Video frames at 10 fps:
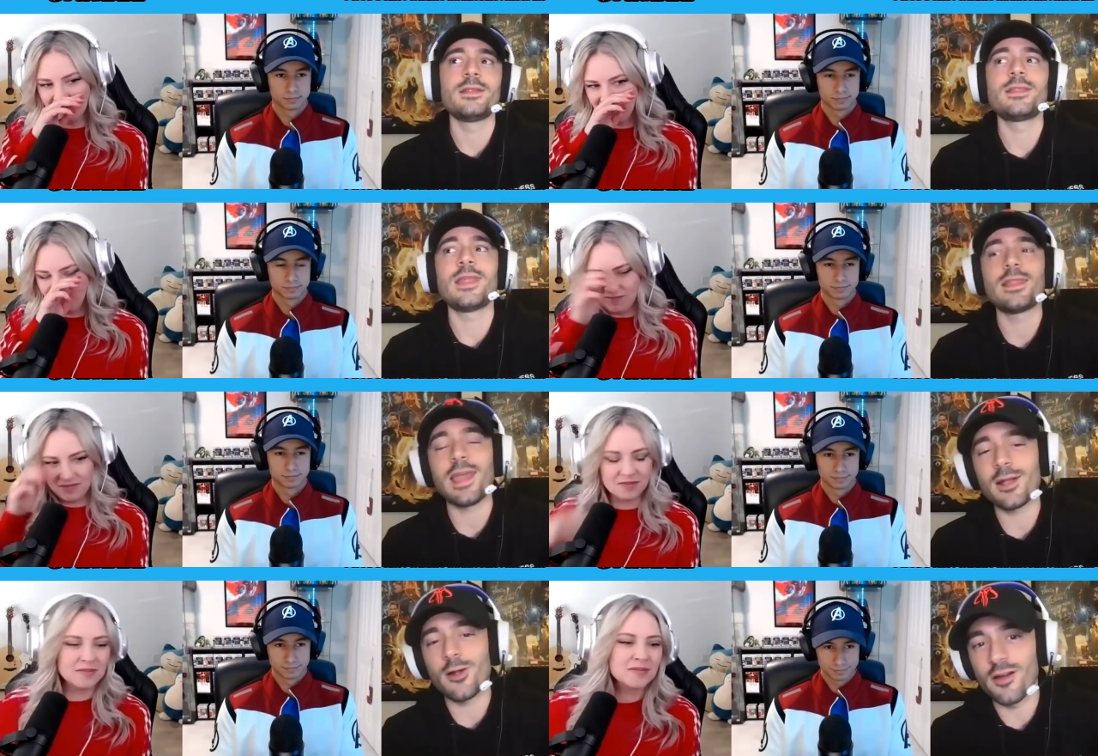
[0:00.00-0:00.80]
Speaker 1: Then they
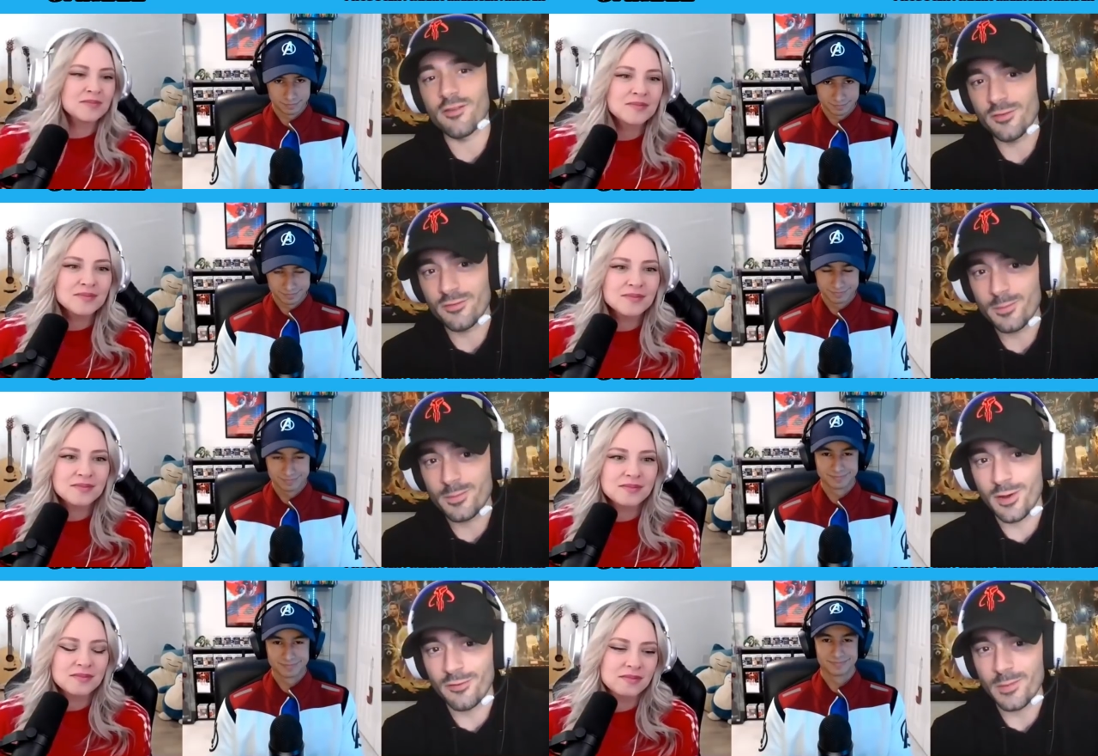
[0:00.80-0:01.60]
had
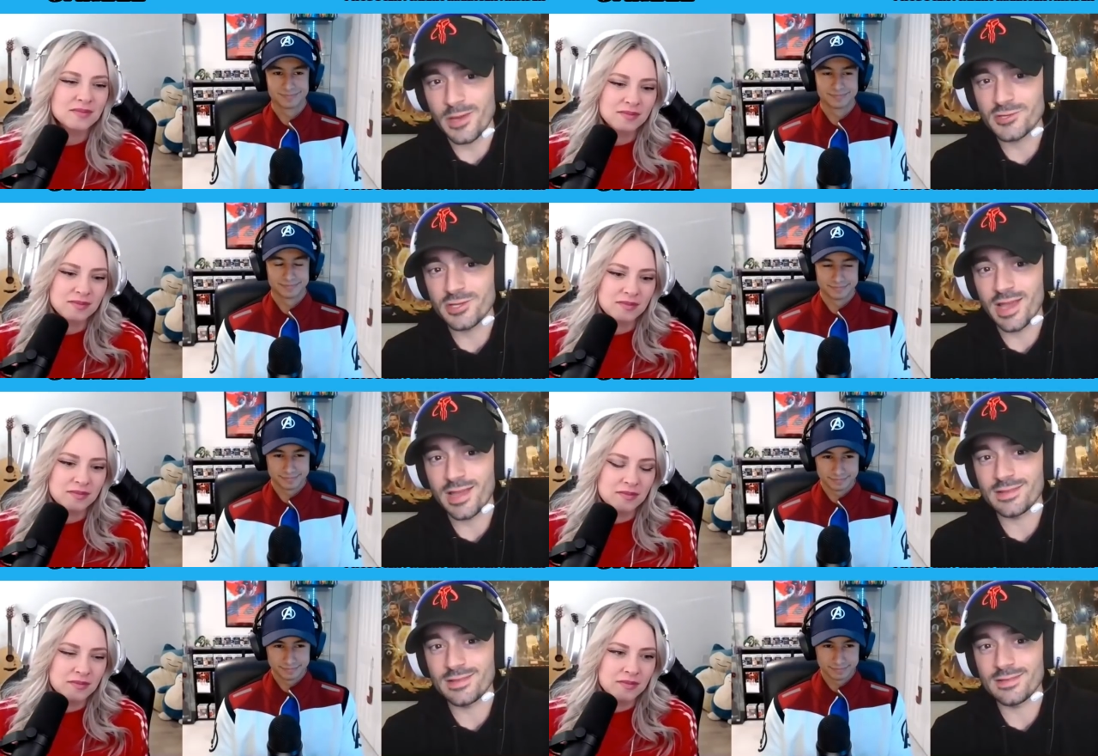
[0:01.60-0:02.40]
confirmation
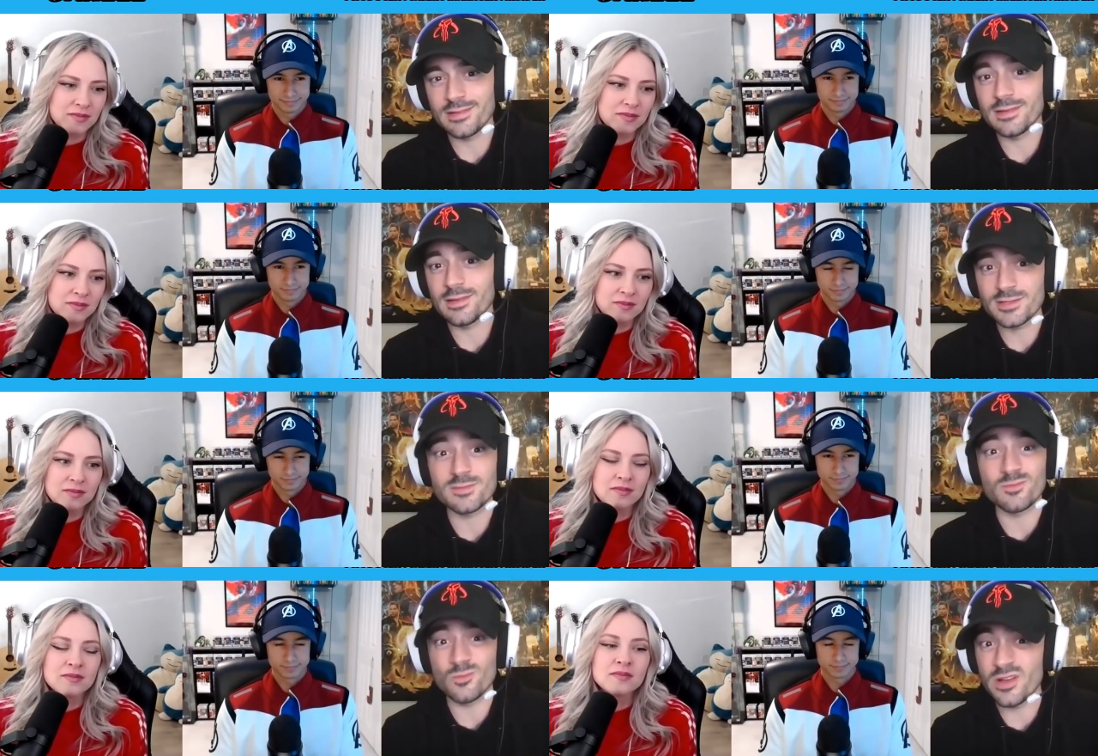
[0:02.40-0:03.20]
that there's
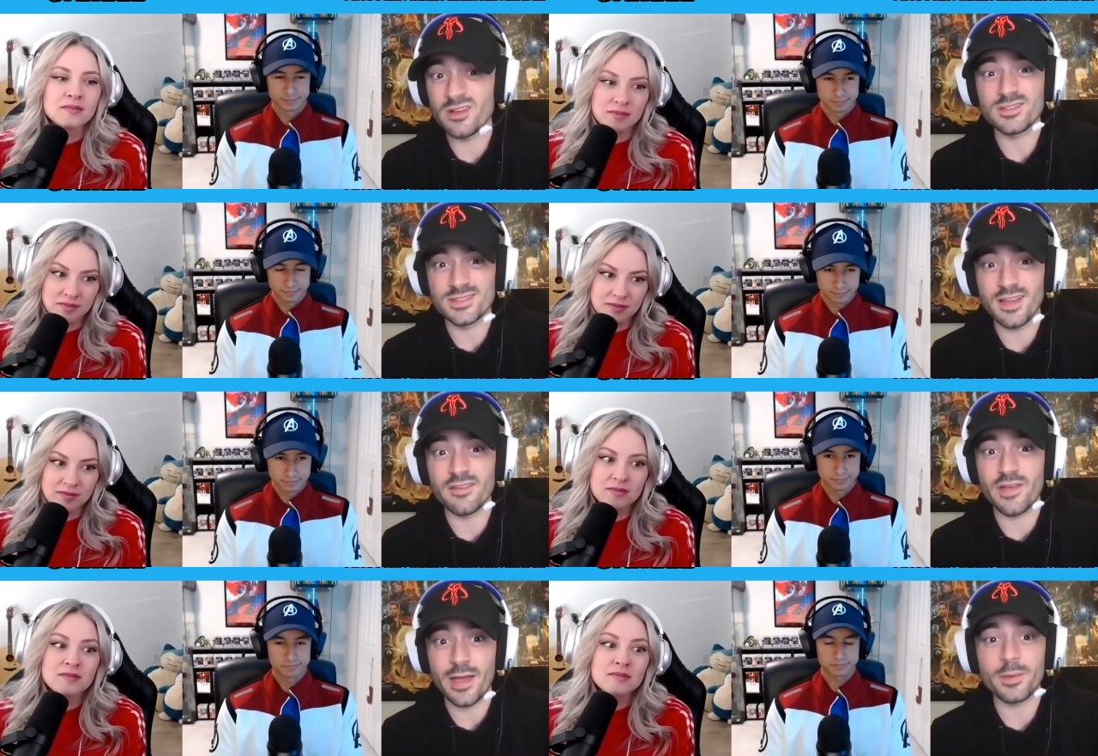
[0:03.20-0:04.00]
some weird
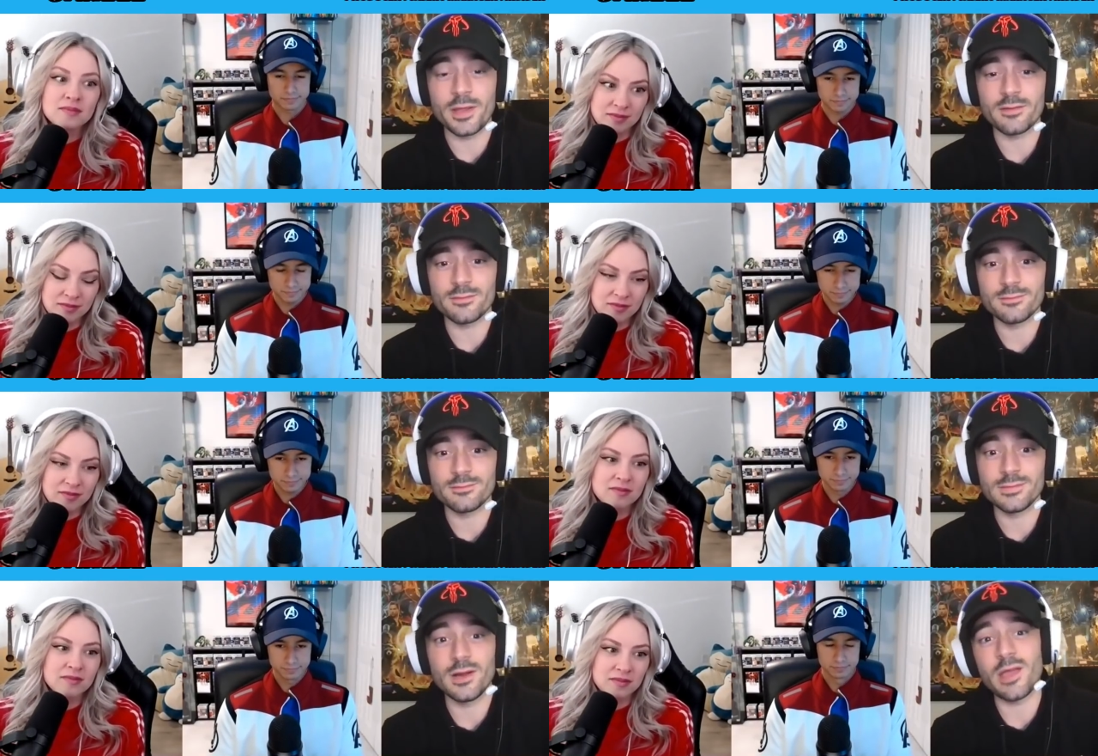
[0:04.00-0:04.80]
stuff happening.
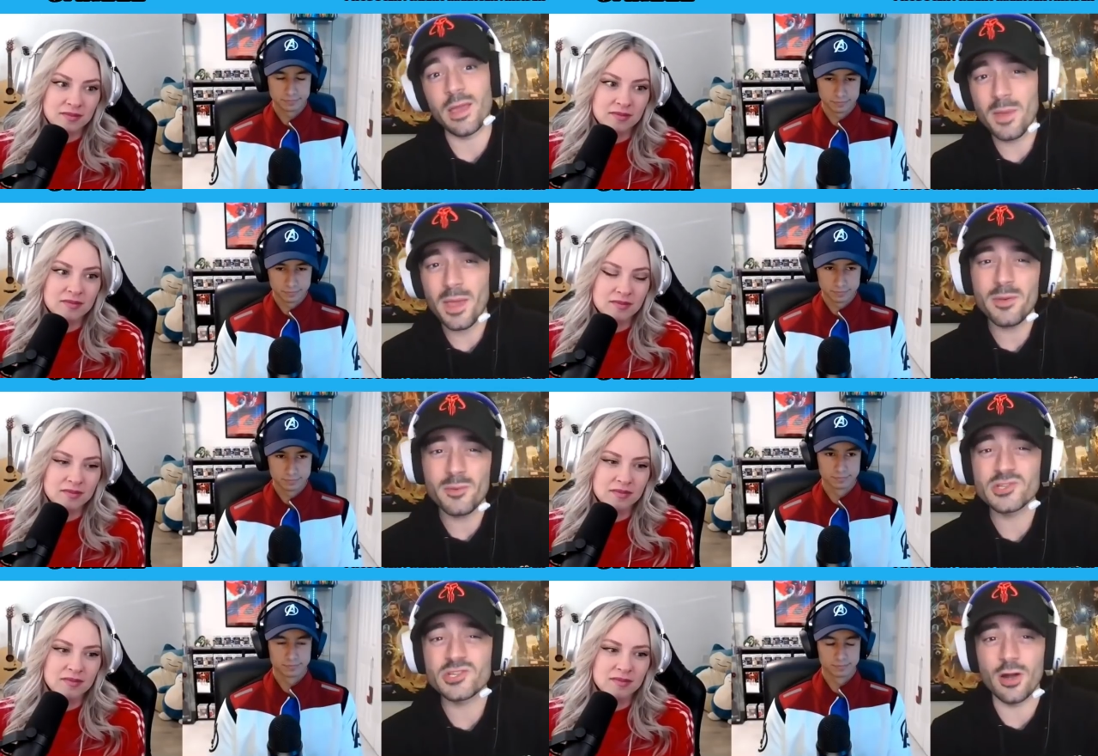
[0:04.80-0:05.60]
Okay, maybe
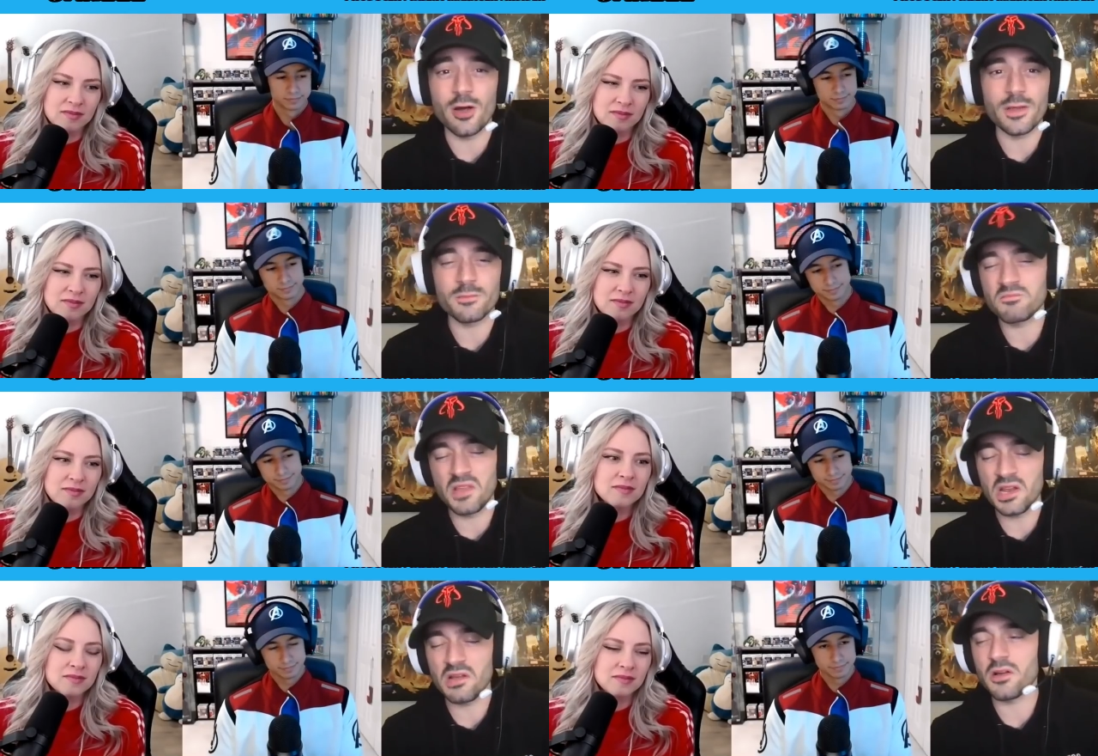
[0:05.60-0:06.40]
we should call them.
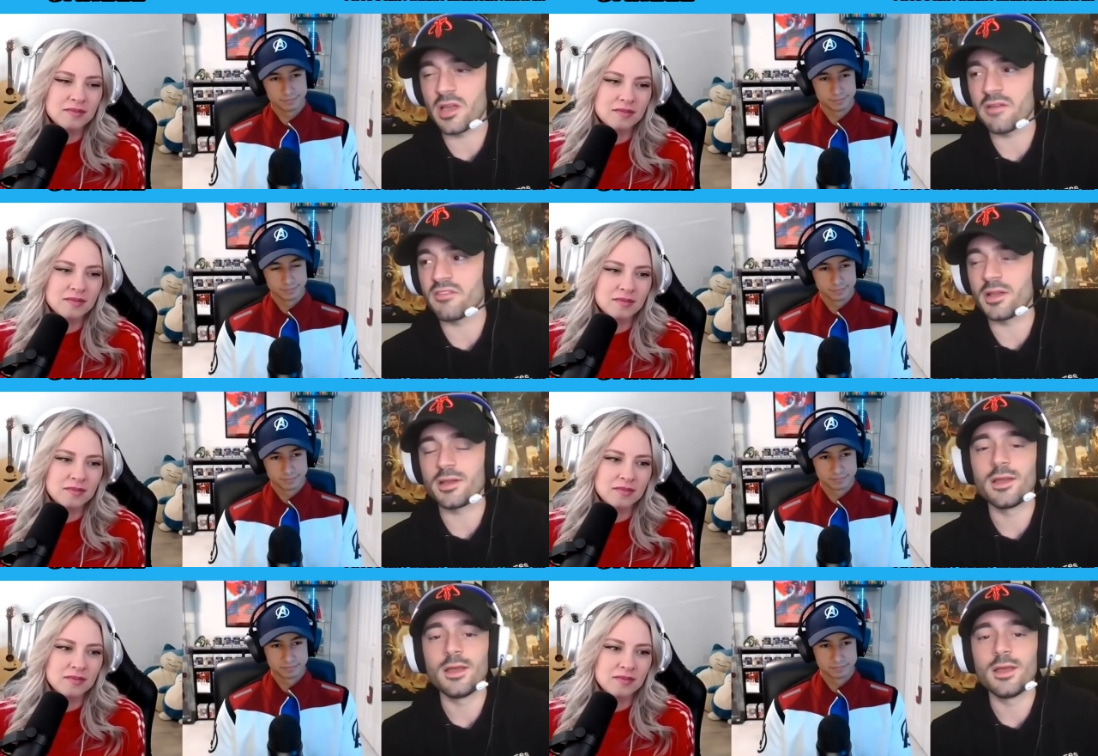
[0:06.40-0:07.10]
No, no. Okay, fine.